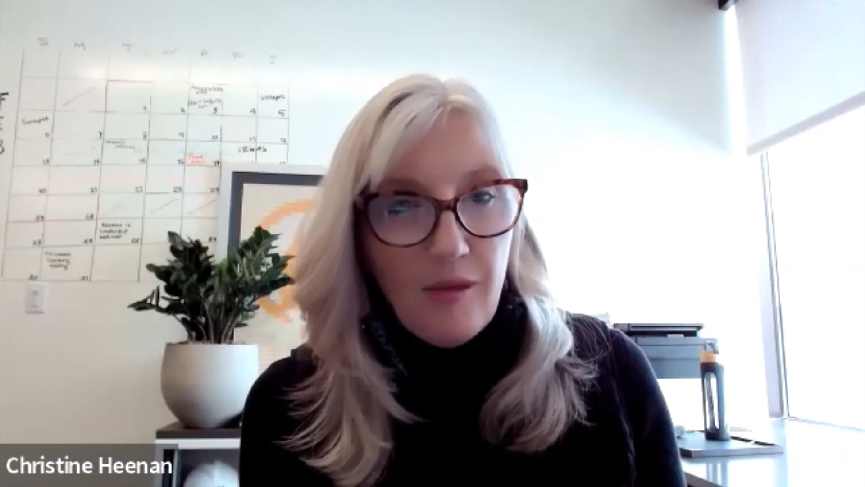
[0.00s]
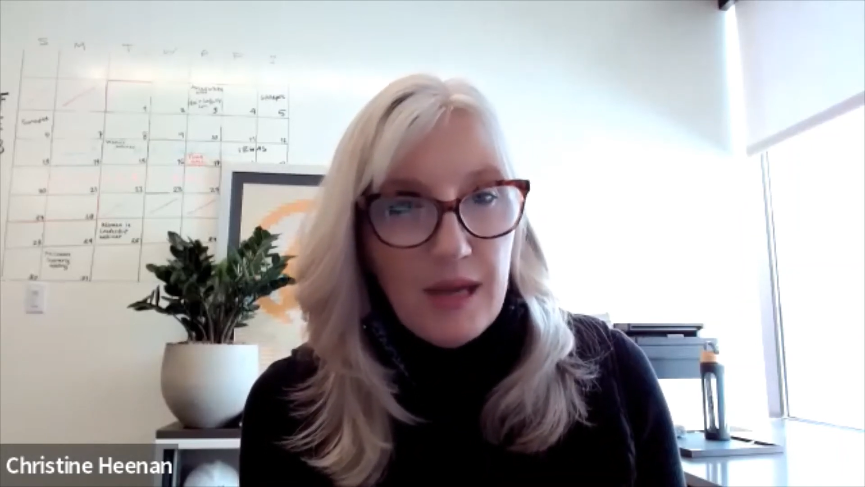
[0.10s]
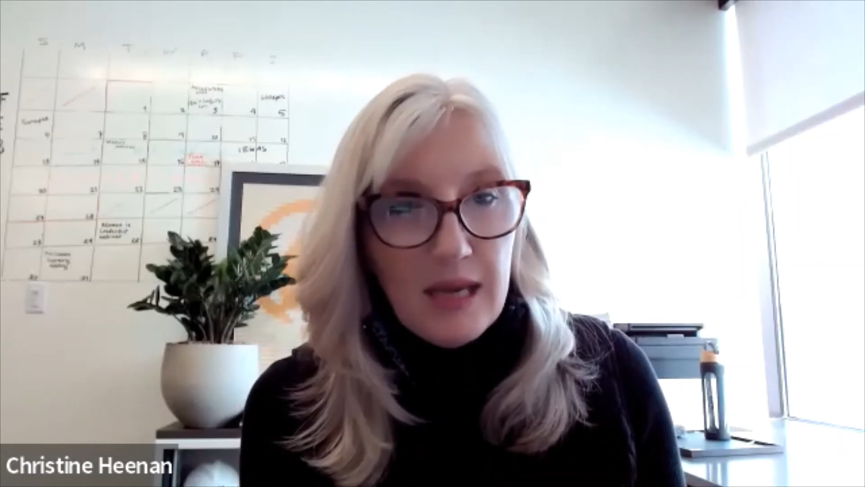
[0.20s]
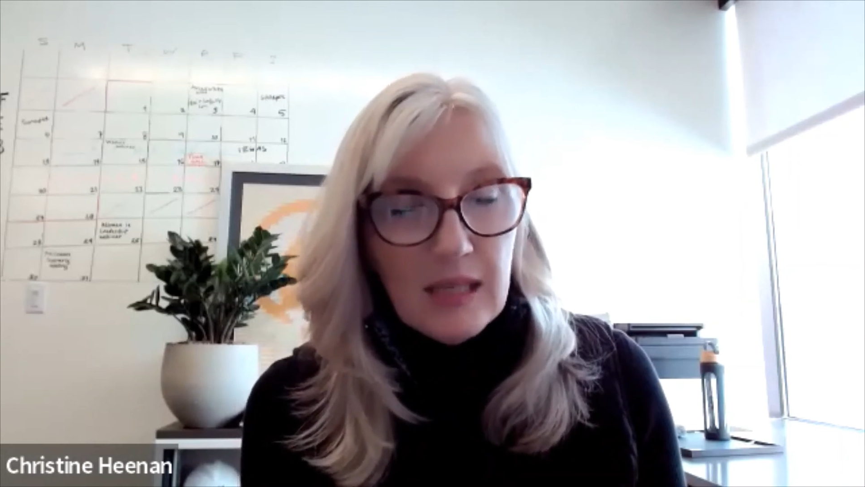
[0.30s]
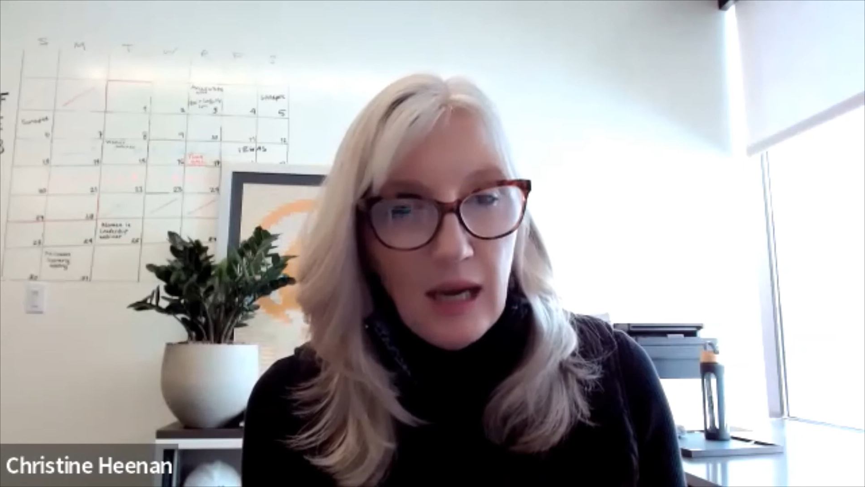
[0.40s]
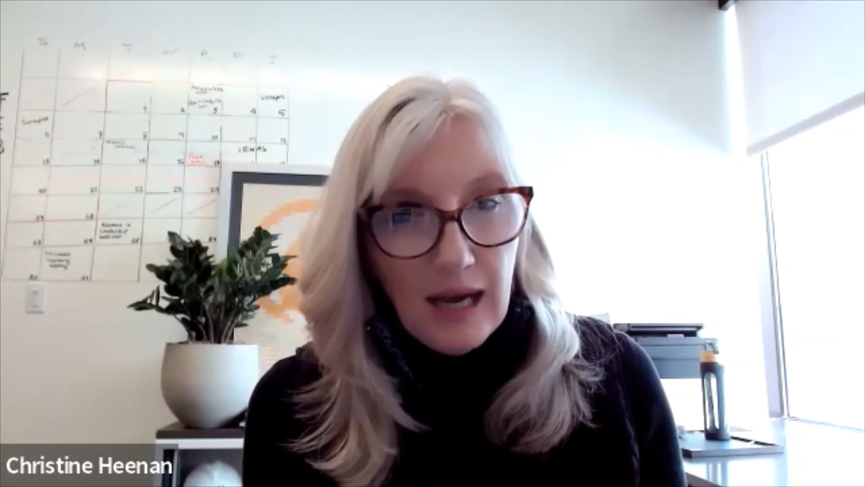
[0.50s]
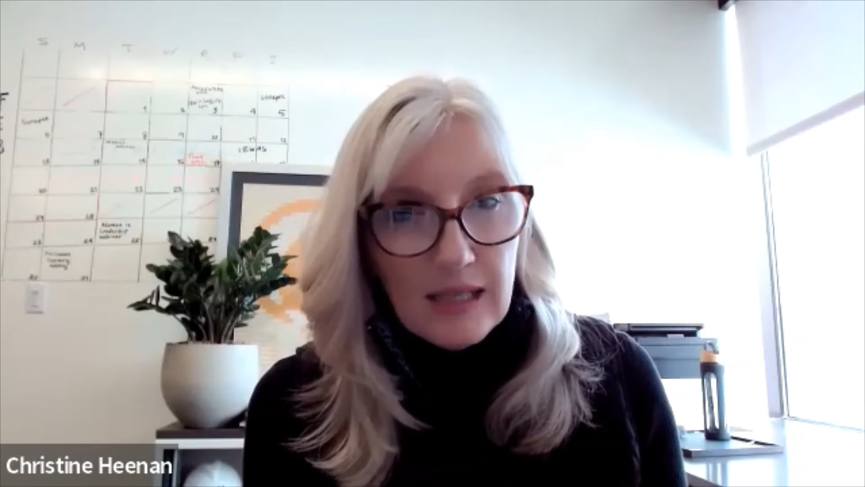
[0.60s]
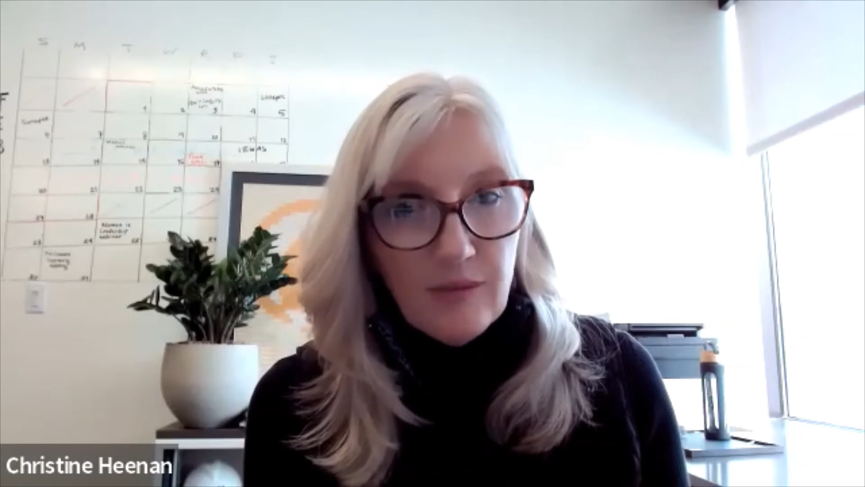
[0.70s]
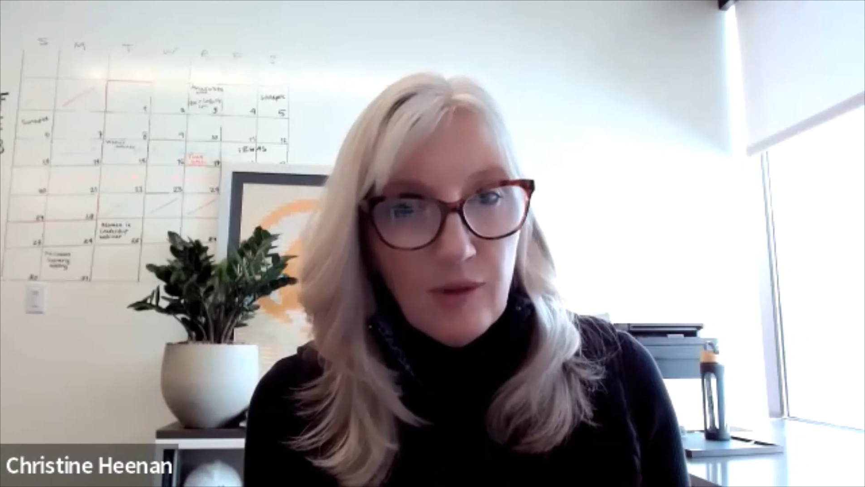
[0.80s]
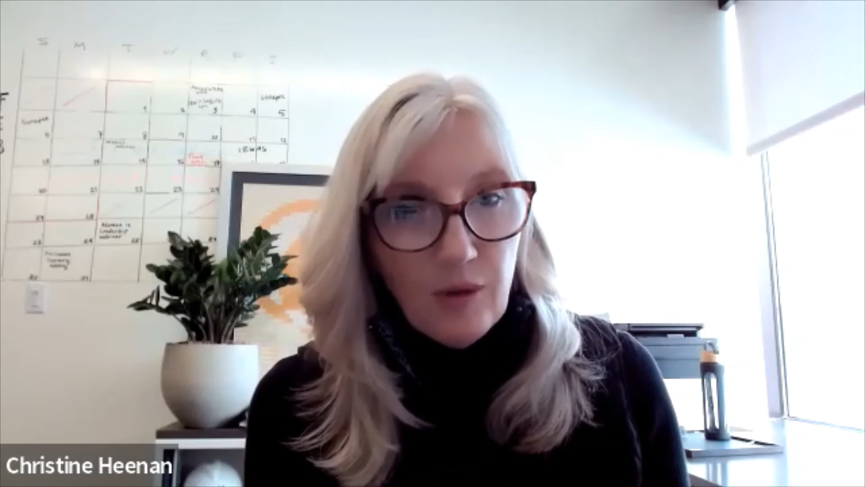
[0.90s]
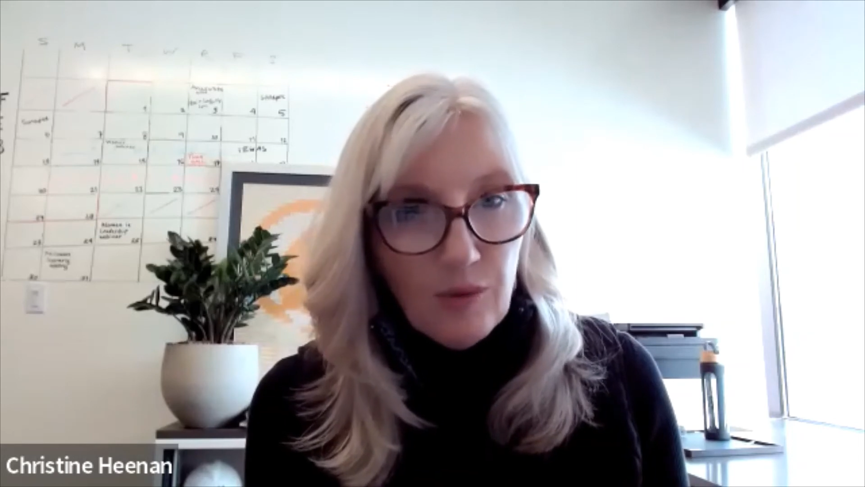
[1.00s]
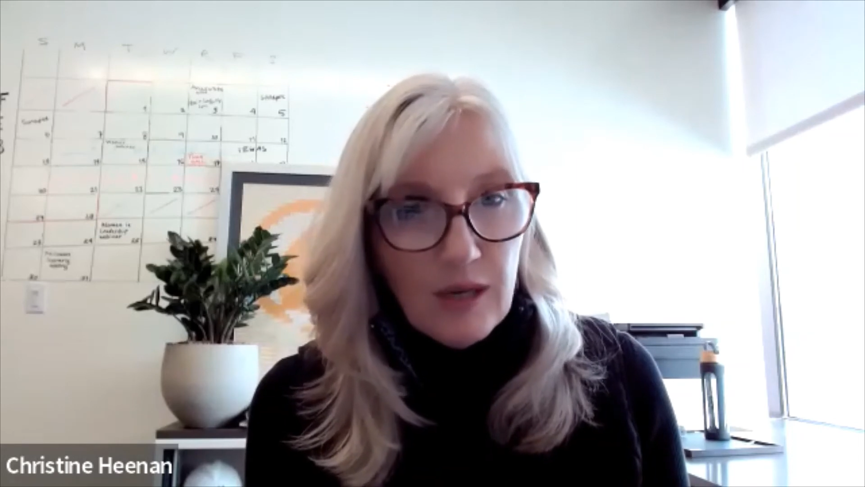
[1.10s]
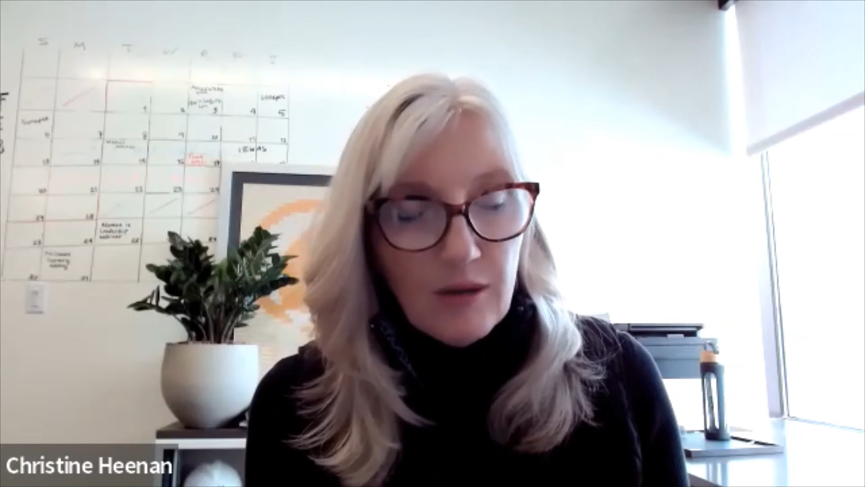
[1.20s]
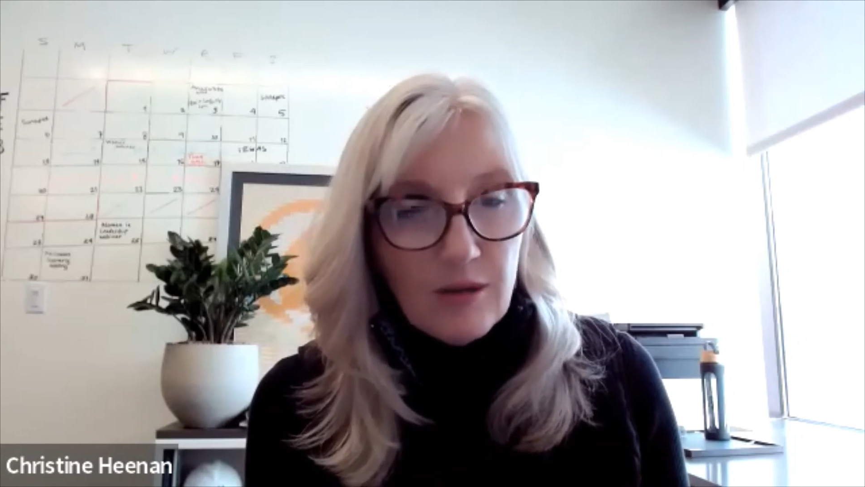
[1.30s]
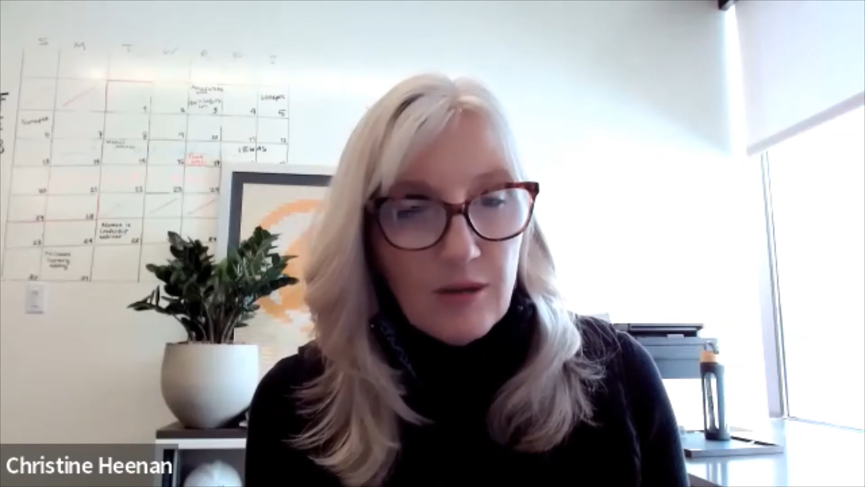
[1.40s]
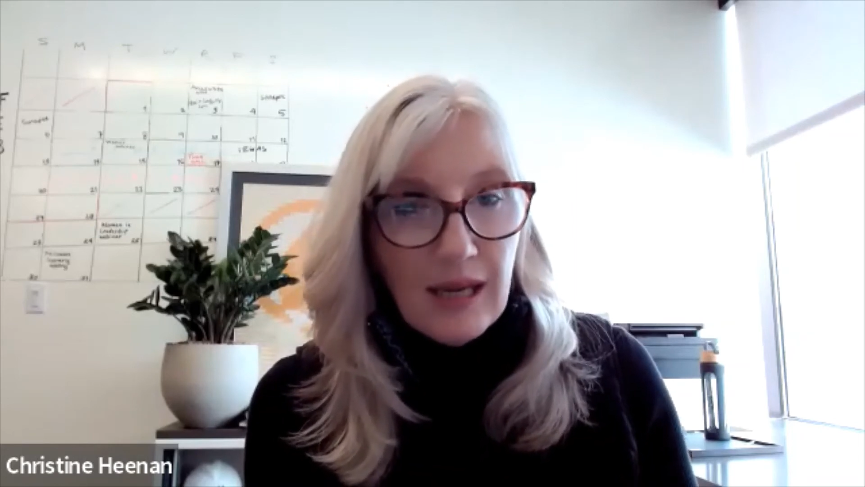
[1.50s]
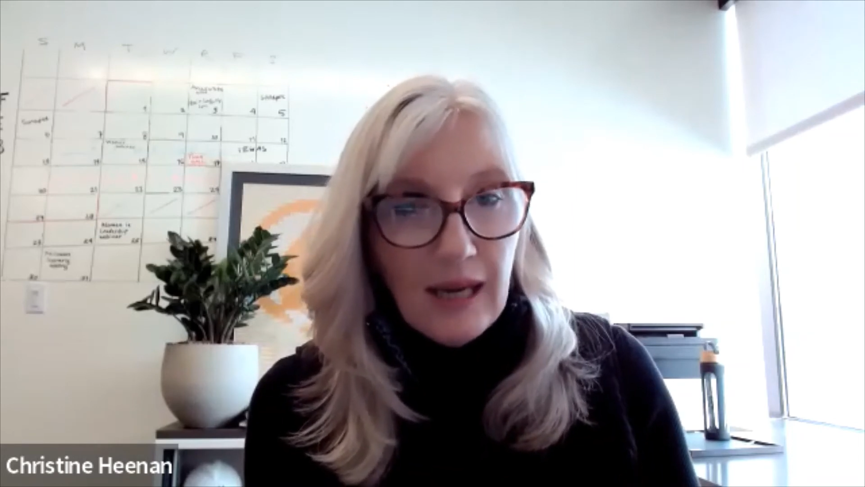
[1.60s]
these kinds of careers